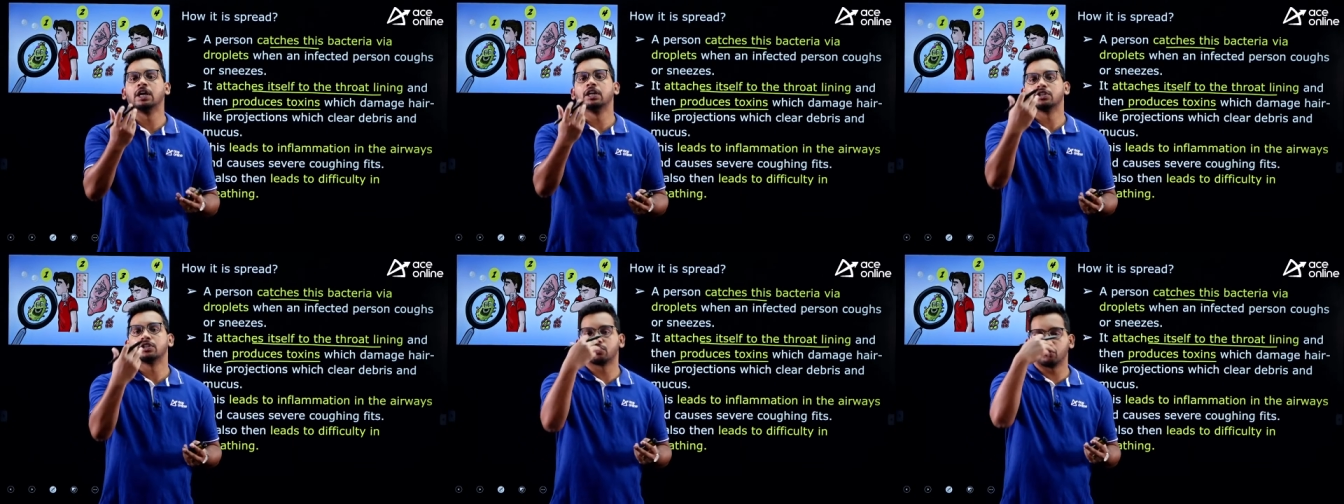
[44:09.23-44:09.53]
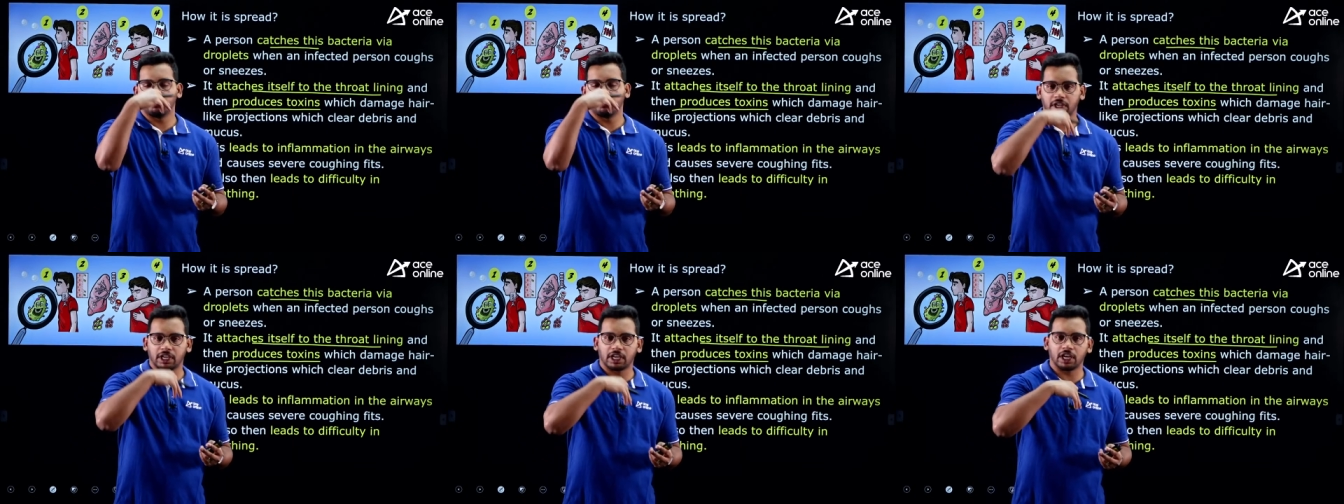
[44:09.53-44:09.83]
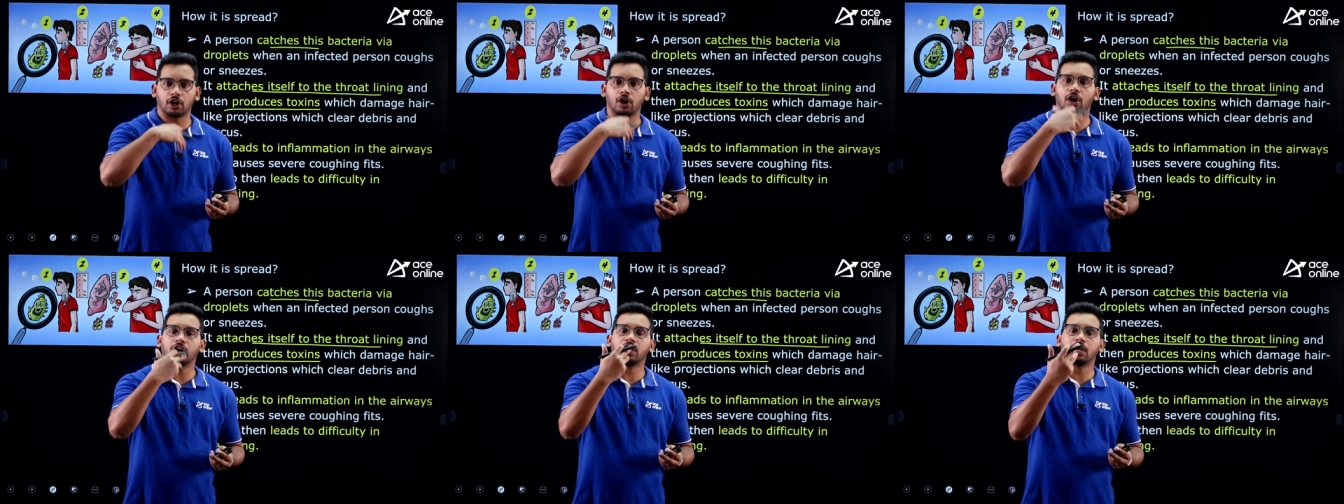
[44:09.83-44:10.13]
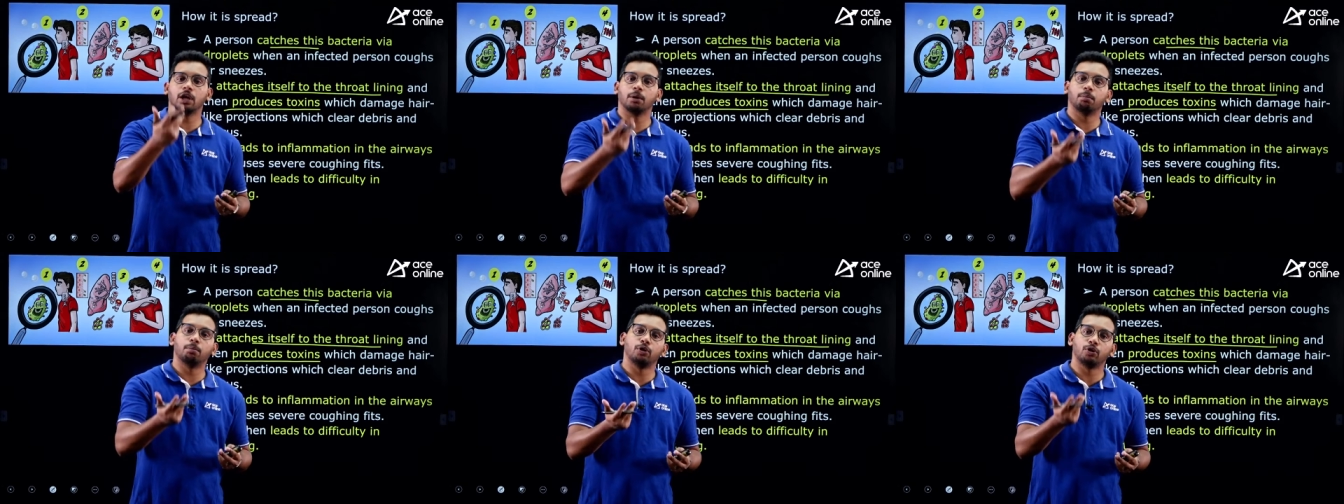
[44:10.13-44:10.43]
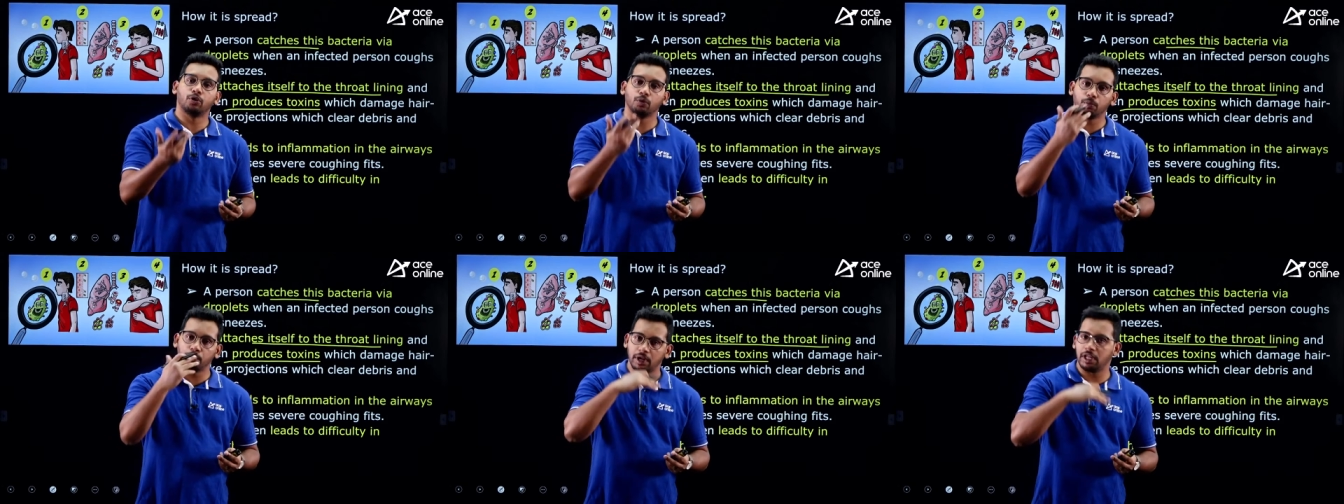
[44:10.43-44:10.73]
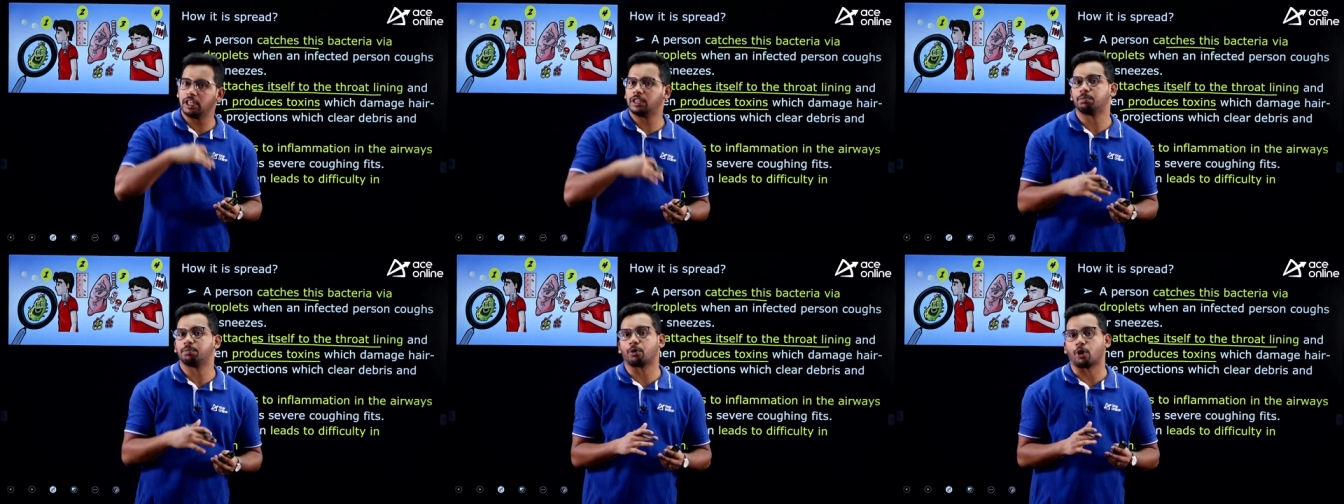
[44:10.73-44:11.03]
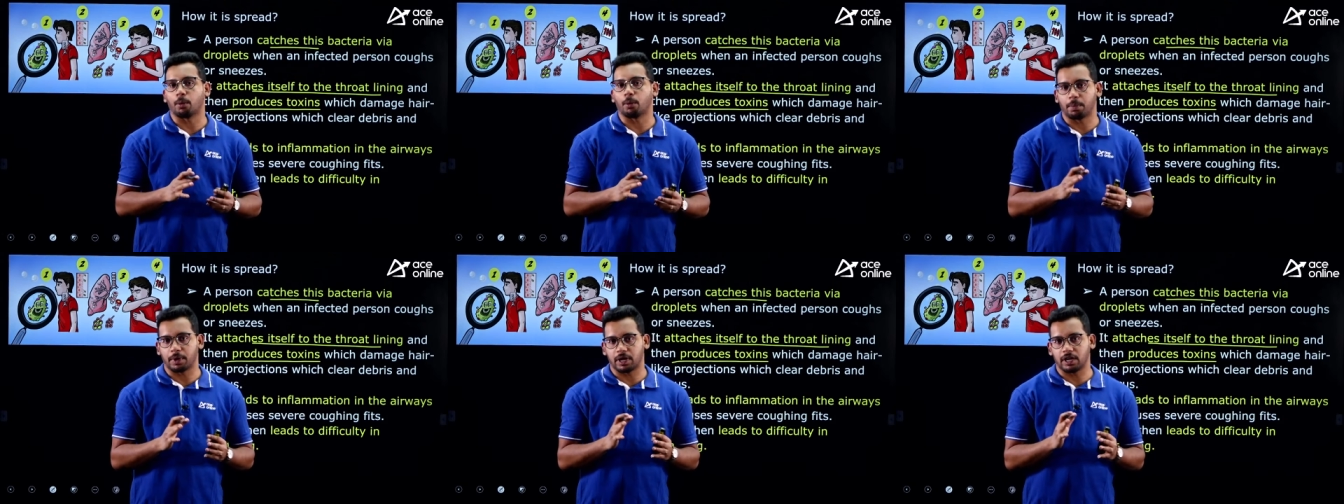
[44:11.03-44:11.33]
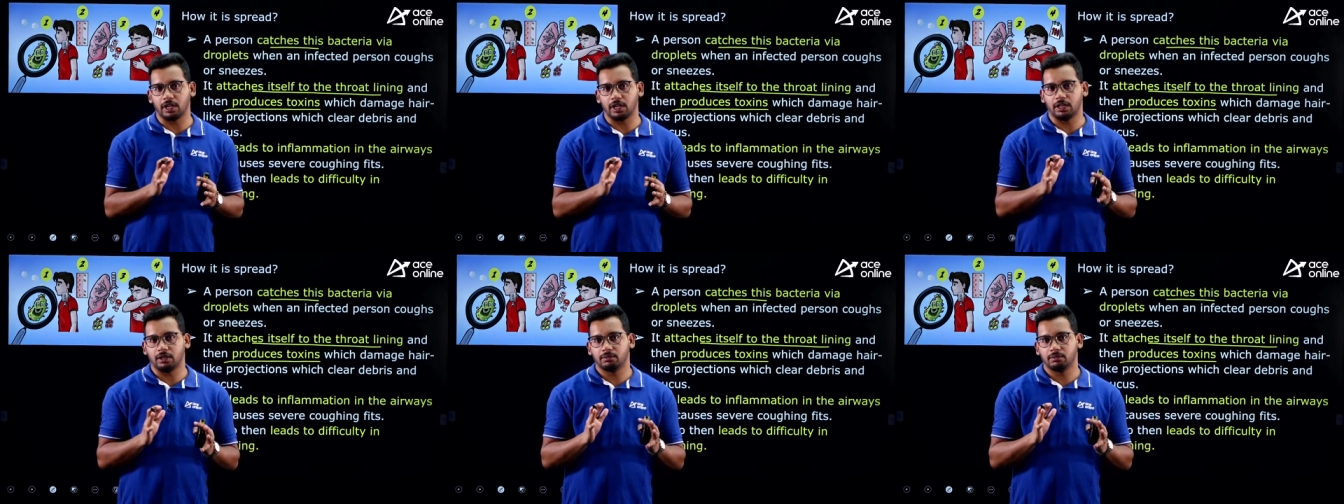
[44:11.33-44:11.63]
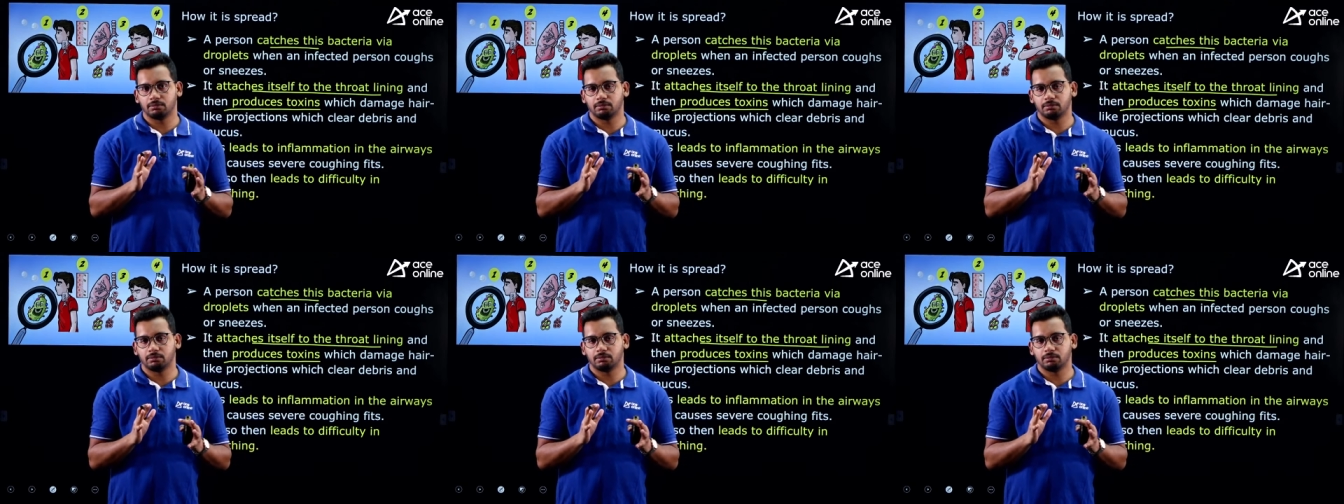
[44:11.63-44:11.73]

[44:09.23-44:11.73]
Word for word: so we cannot able to breathe properly